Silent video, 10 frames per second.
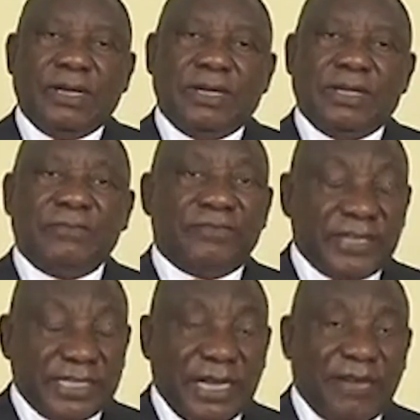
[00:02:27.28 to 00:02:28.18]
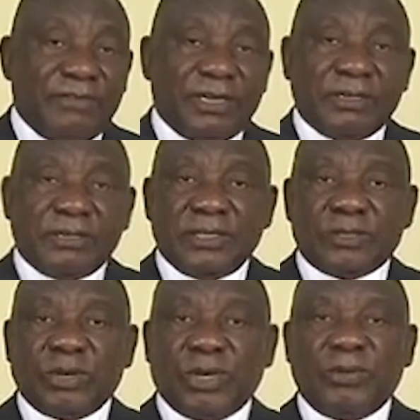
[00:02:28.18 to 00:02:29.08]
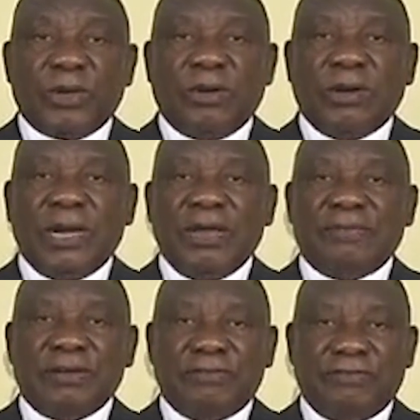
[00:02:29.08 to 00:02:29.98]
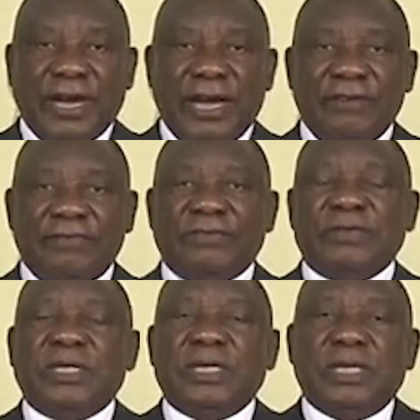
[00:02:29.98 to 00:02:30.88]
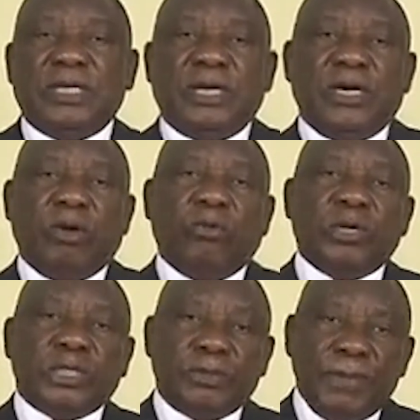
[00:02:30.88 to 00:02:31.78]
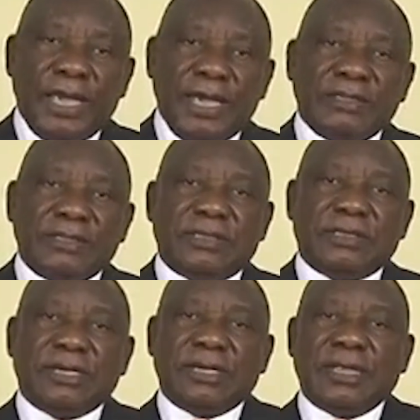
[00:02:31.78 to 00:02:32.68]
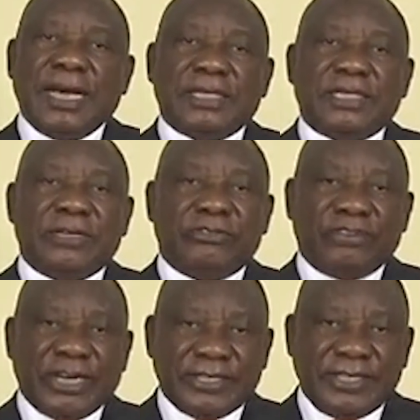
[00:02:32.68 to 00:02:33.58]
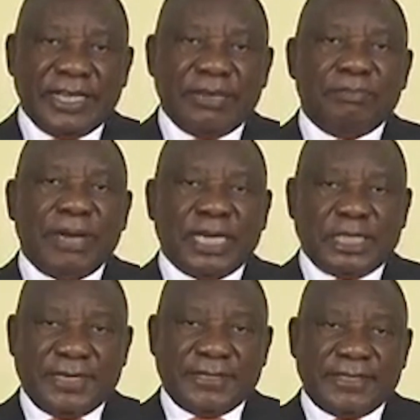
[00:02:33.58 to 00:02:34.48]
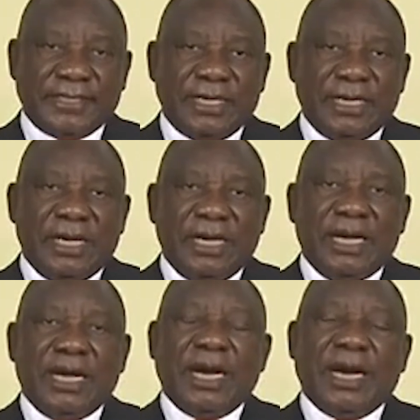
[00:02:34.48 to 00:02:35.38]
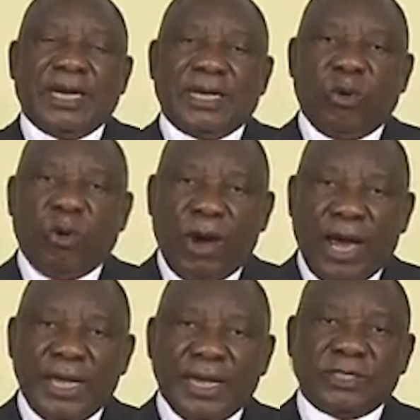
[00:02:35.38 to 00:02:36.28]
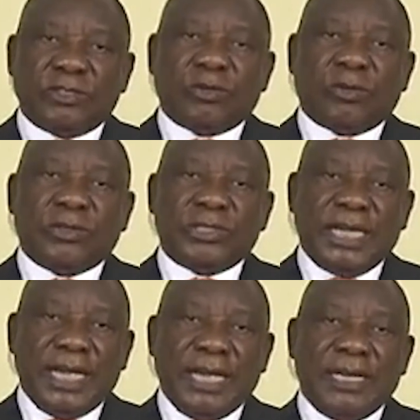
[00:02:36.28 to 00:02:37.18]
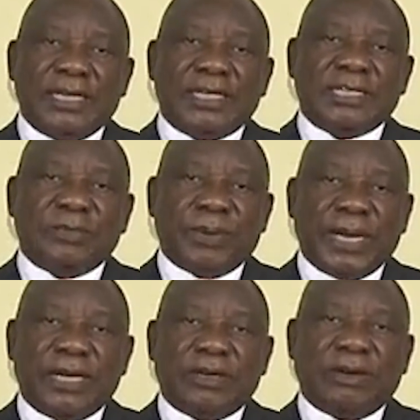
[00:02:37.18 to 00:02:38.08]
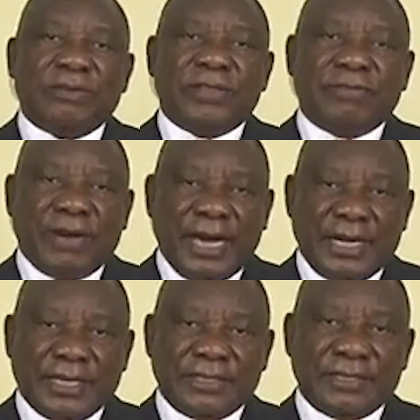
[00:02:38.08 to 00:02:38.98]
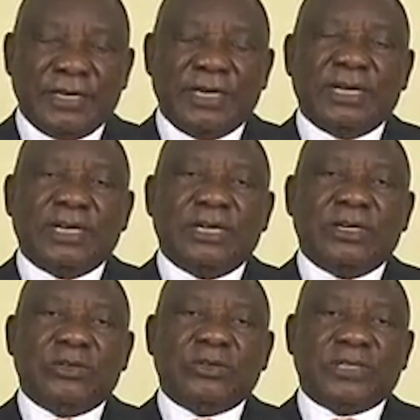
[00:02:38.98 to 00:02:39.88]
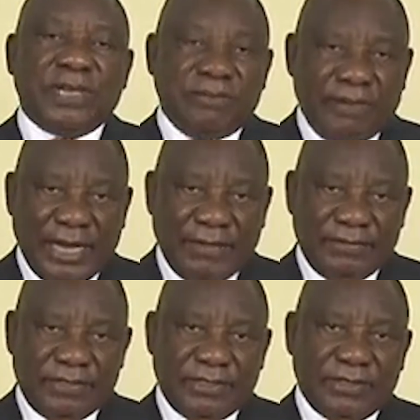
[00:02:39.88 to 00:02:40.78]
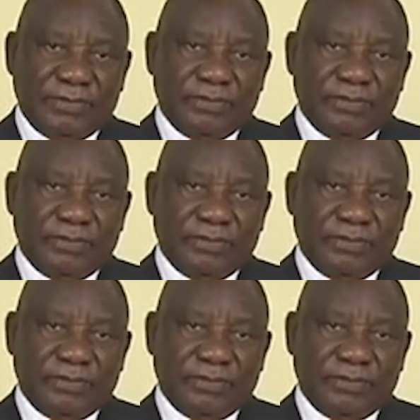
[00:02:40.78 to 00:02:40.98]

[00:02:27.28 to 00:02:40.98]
The first level is what we call level 5, which means that drastic measures are required to contain the spread of the virus to save lives.